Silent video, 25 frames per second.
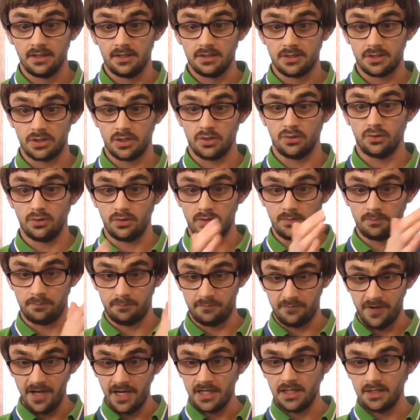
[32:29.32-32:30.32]
so the
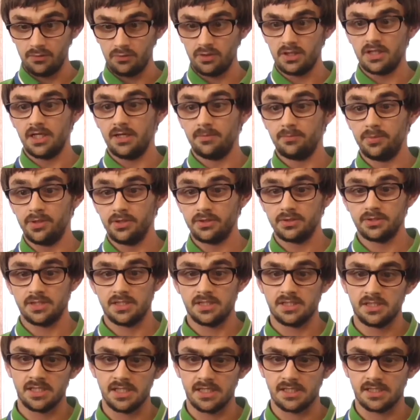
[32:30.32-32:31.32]
value in that box
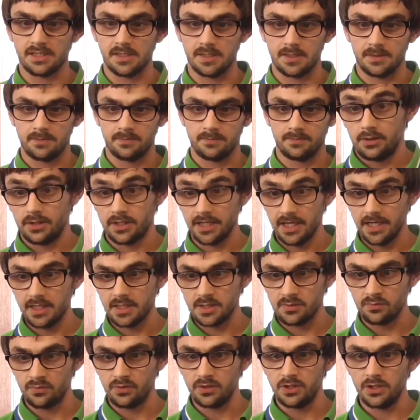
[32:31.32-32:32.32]
is 60.
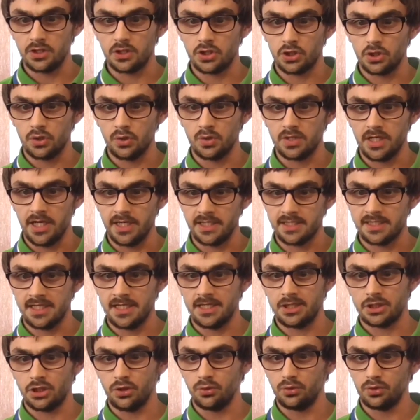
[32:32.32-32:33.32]
Regardless of what you choose, I'd
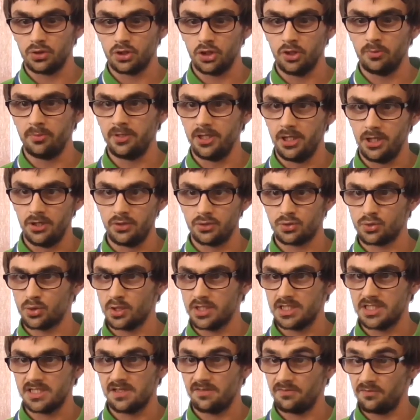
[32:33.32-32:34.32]
say don't go below
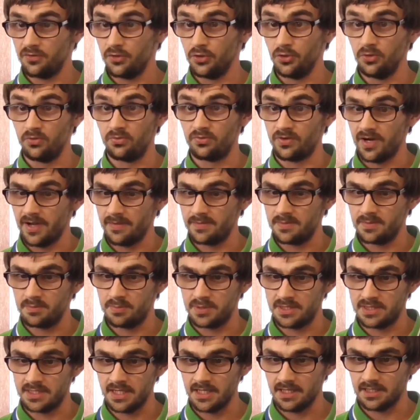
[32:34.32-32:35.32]
24 frames
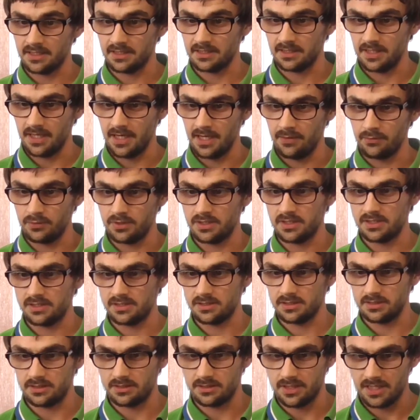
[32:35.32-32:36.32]
per second, and I would
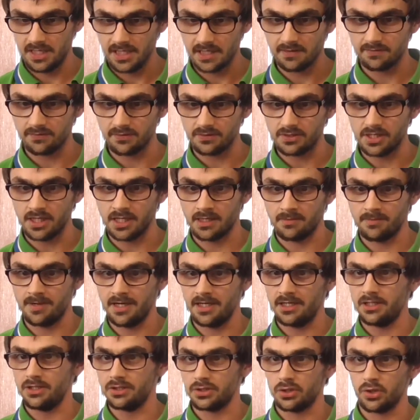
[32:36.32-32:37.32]
even
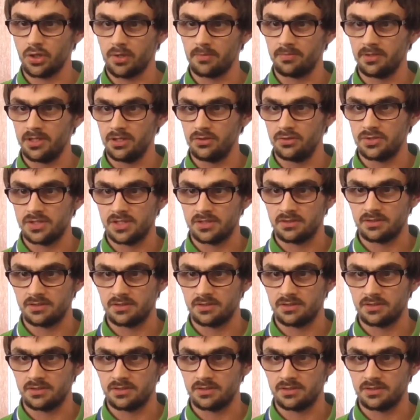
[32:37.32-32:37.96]
recommend not going below